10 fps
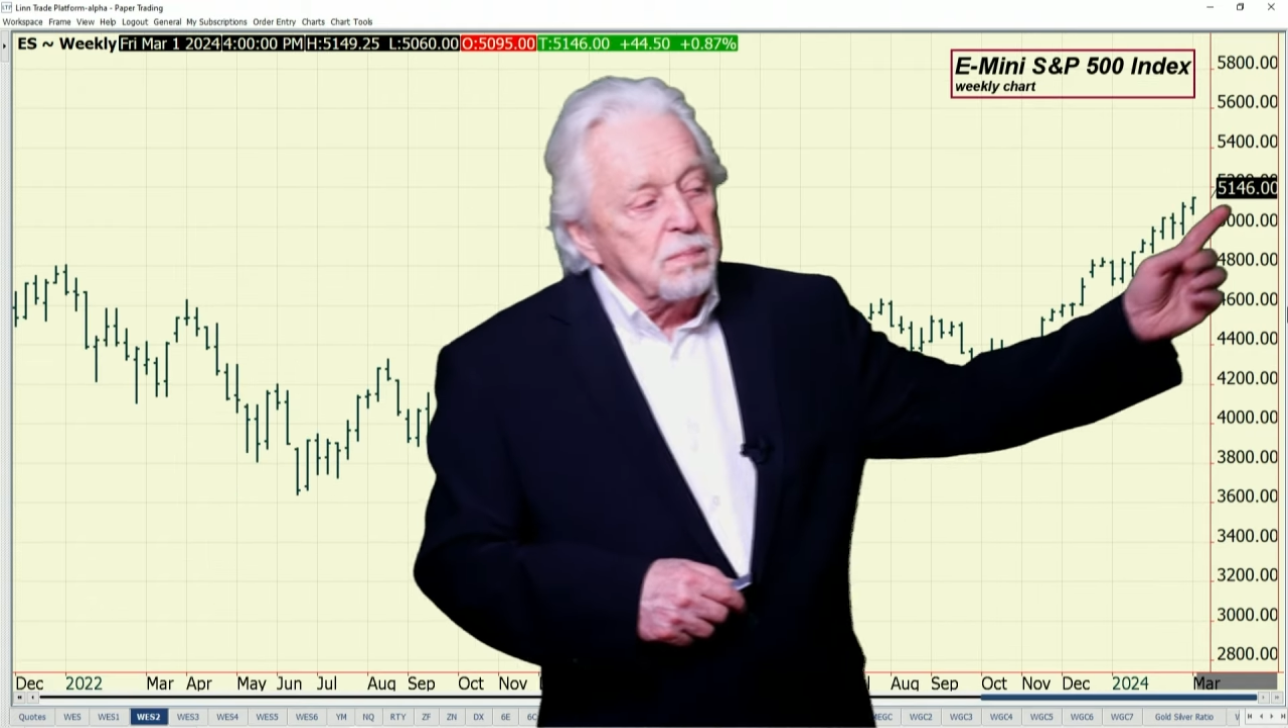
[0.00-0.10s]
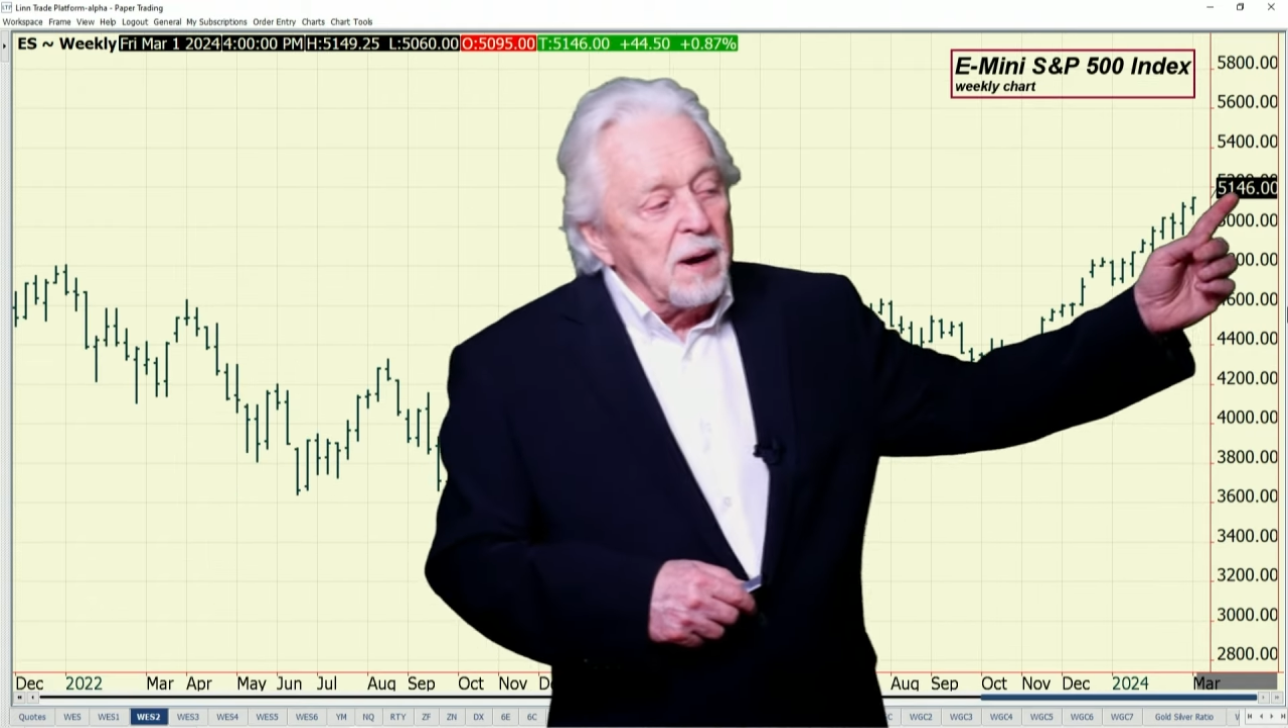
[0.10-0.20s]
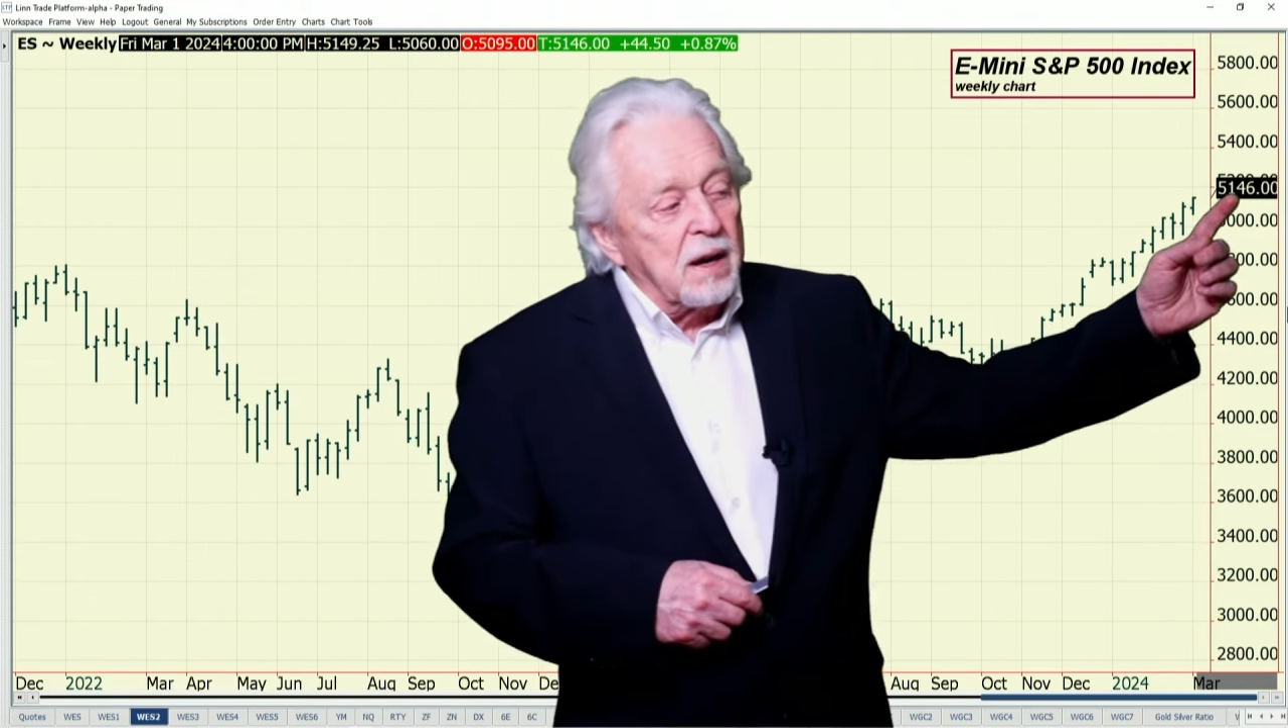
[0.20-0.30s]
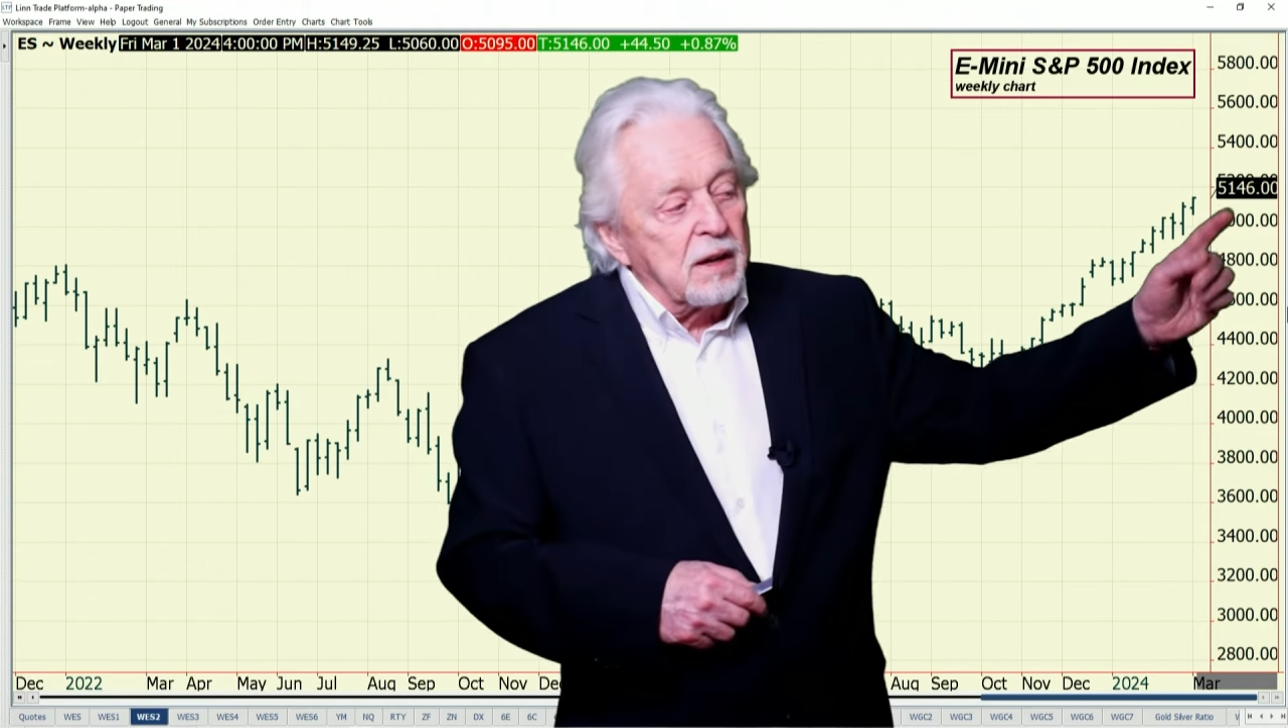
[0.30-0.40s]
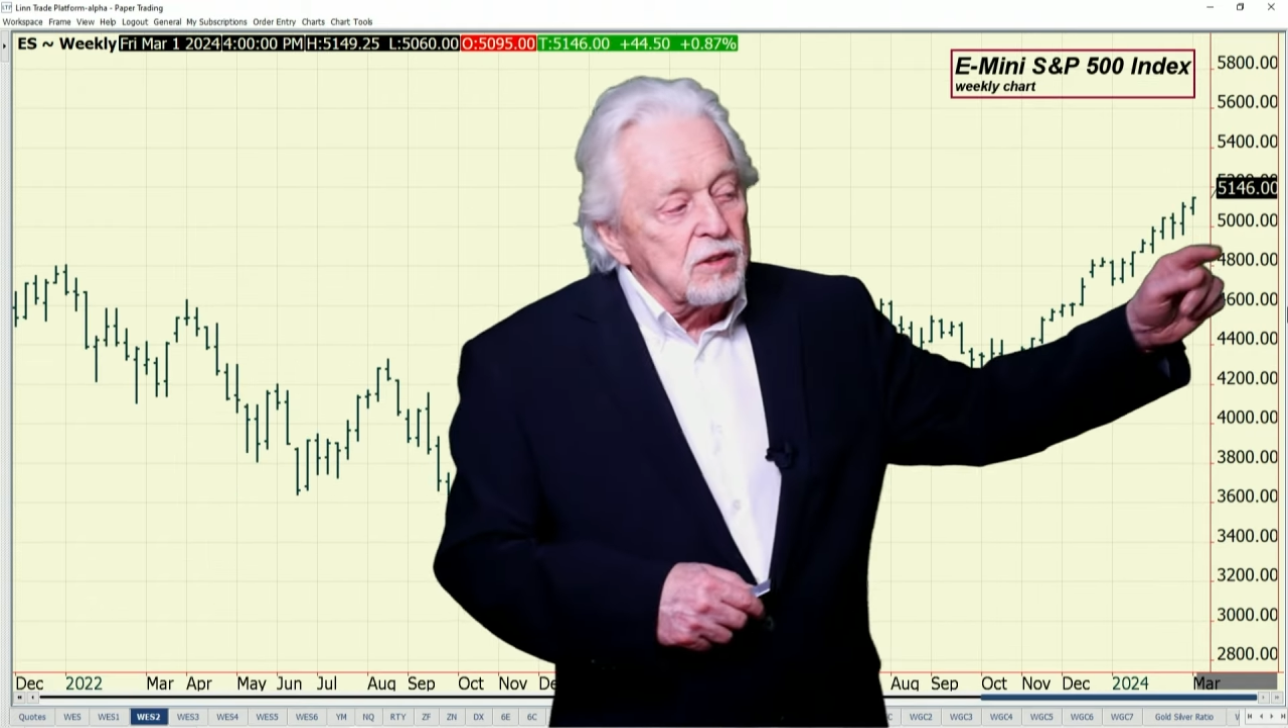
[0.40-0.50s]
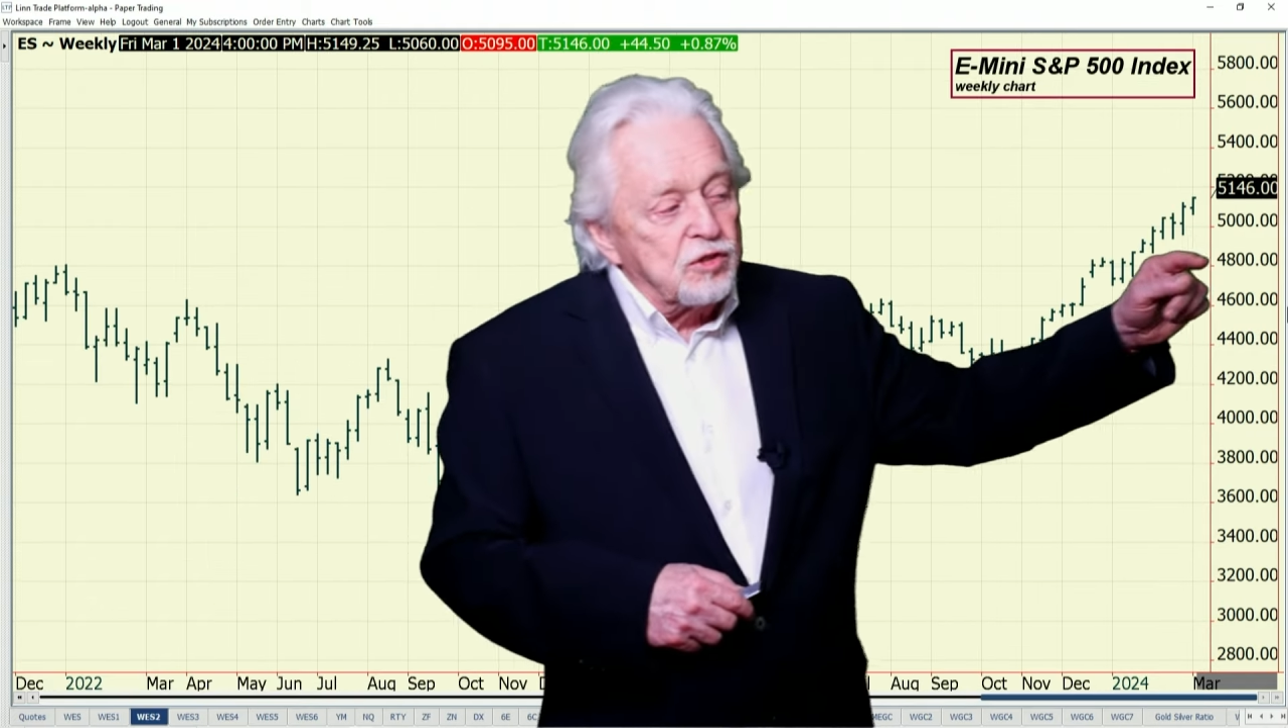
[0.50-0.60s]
market is